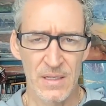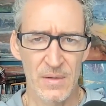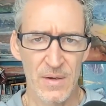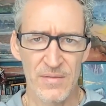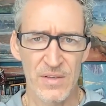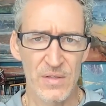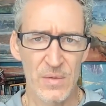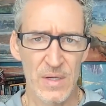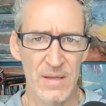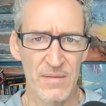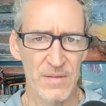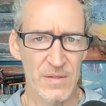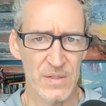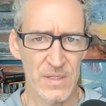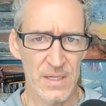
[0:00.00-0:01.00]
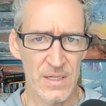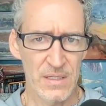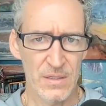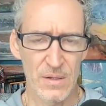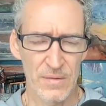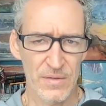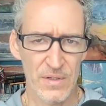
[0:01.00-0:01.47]
You don't have to do any of those
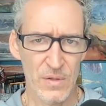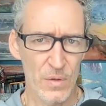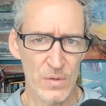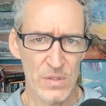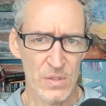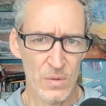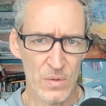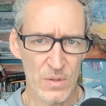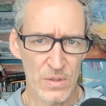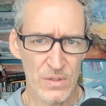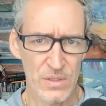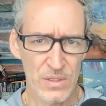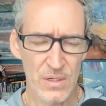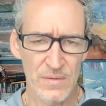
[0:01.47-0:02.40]
things. You don't have to go to stores.